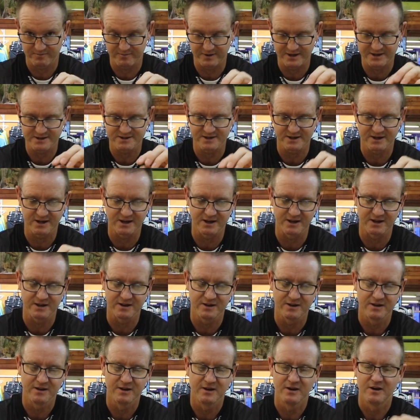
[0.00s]
basically
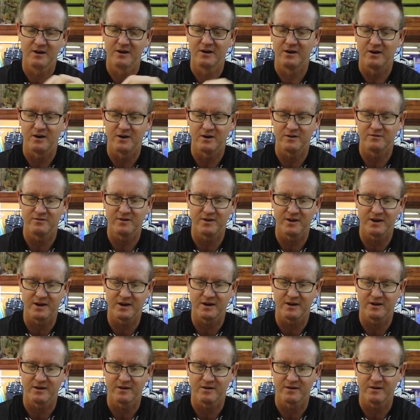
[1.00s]
over
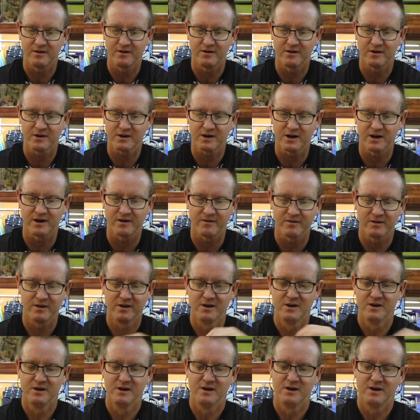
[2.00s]
there. Okay,
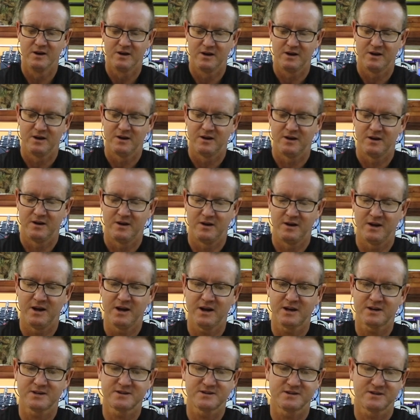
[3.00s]

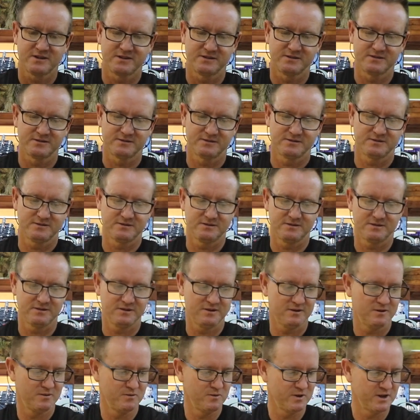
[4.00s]
next
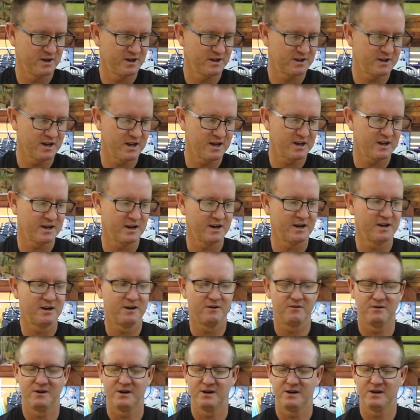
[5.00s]
we're going to take
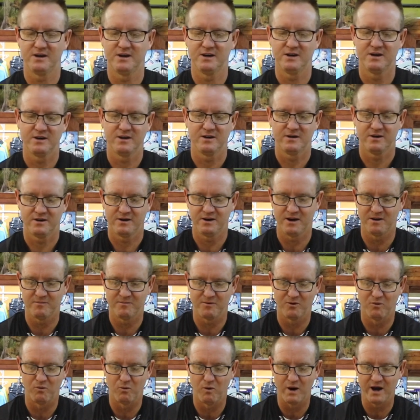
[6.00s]
our
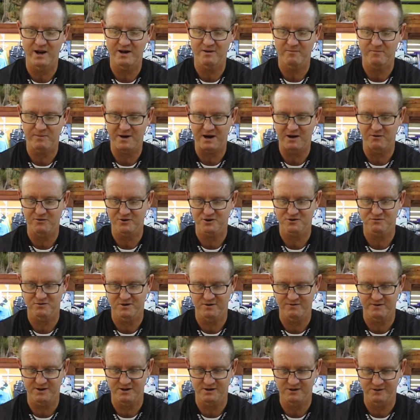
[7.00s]
number 1 power
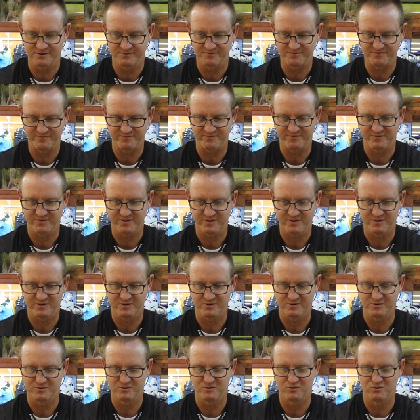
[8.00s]
swivel,
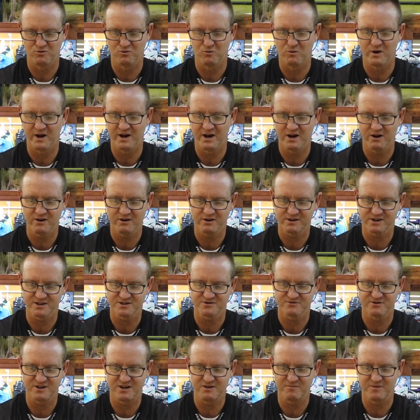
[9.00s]
or 1-0, it
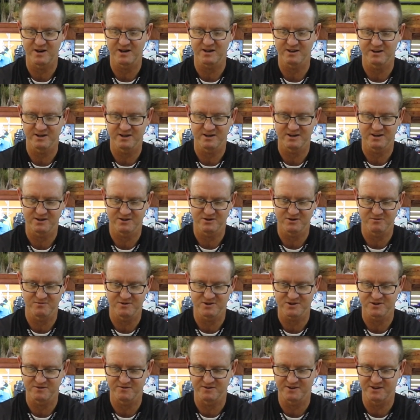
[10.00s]
doesn't really make too
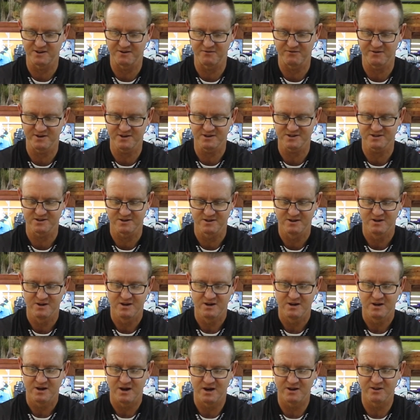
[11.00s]
much of a difference.
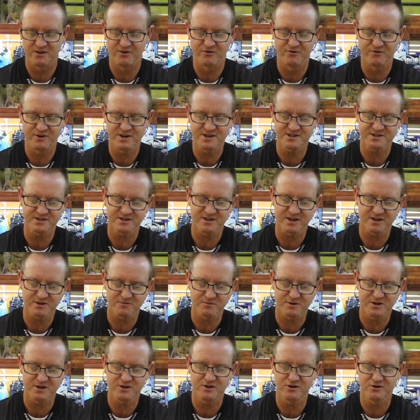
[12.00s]
And the reason that
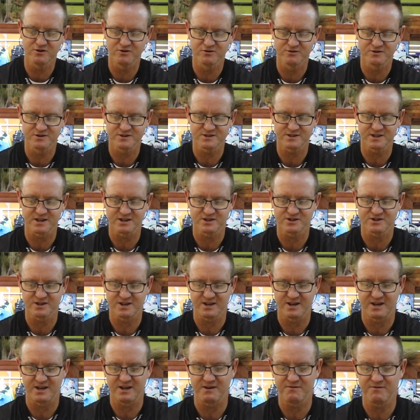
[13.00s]
we use such
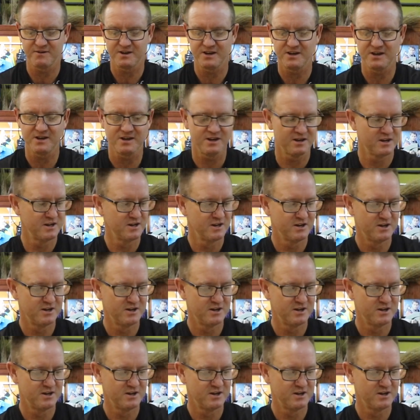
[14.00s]
a heavy